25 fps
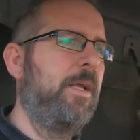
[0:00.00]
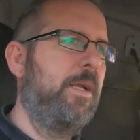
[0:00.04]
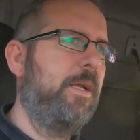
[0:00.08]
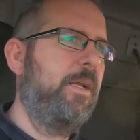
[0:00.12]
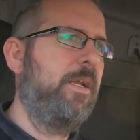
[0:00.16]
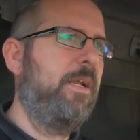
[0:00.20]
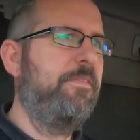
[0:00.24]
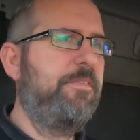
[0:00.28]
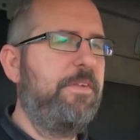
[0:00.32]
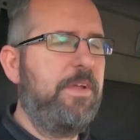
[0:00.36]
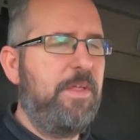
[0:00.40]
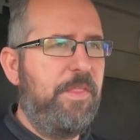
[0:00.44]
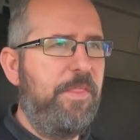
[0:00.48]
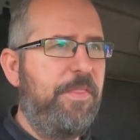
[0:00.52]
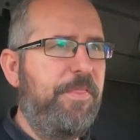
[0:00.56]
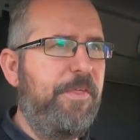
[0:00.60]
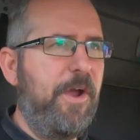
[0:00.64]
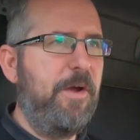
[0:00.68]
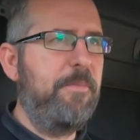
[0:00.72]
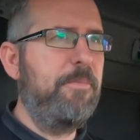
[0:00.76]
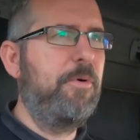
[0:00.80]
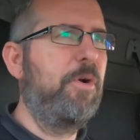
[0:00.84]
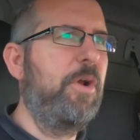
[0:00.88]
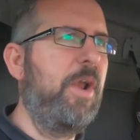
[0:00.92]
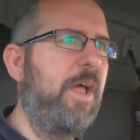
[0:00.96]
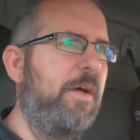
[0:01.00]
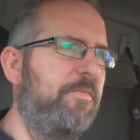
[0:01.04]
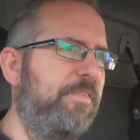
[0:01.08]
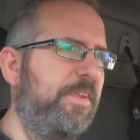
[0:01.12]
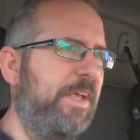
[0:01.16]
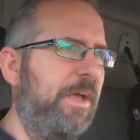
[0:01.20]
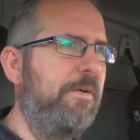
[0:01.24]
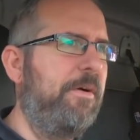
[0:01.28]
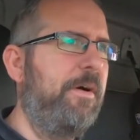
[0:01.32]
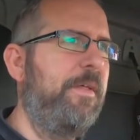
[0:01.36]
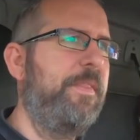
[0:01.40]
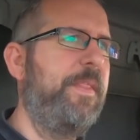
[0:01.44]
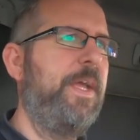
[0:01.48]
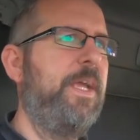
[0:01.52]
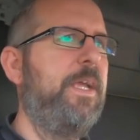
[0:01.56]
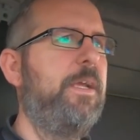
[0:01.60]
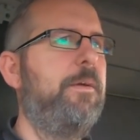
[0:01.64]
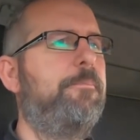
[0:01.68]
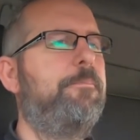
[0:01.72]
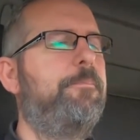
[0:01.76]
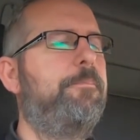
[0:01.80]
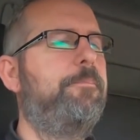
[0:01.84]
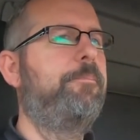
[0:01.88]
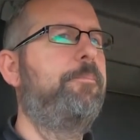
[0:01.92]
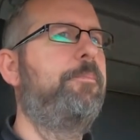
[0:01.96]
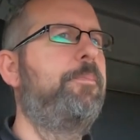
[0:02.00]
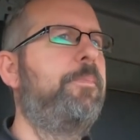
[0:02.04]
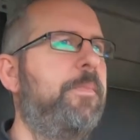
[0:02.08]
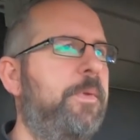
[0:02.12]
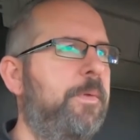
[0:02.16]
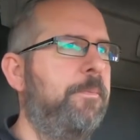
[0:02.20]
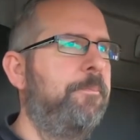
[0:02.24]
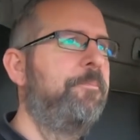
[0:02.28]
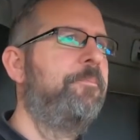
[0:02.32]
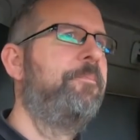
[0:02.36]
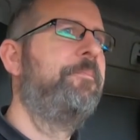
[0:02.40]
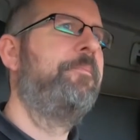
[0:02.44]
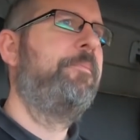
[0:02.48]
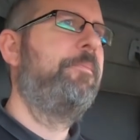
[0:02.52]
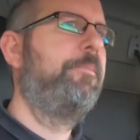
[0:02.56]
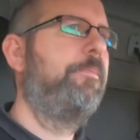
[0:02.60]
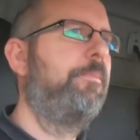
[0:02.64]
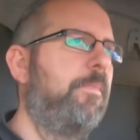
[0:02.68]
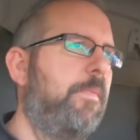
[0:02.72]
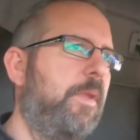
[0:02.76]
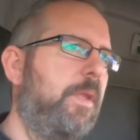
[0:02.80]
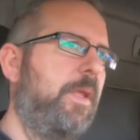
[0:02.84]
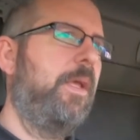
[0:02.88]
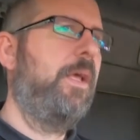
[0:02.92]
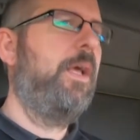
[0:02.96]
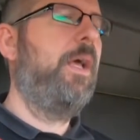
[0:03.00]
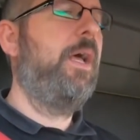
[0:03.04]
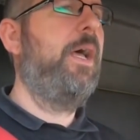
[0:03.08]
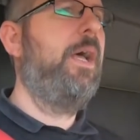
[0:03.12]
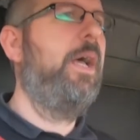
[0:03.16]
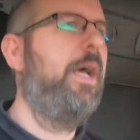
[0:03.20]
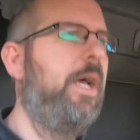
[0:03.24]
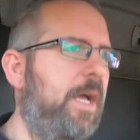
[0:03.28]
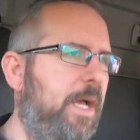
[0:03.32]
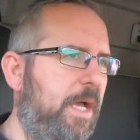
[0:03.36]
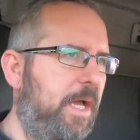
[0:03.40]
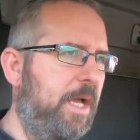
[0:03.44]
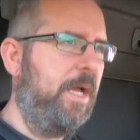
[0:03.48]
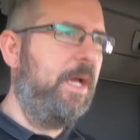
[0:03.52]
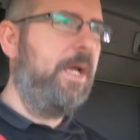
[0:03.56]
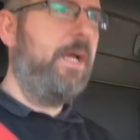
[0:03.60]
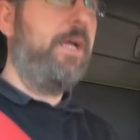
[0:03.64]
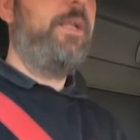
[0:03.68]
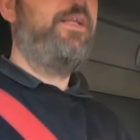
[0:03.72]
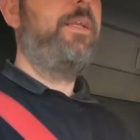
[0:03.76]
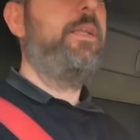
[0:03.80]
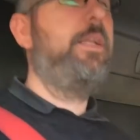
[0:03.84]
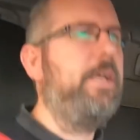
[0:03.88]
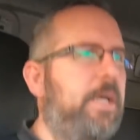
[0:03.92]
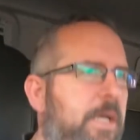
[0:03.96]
have to get the thermal gloves out, I think. And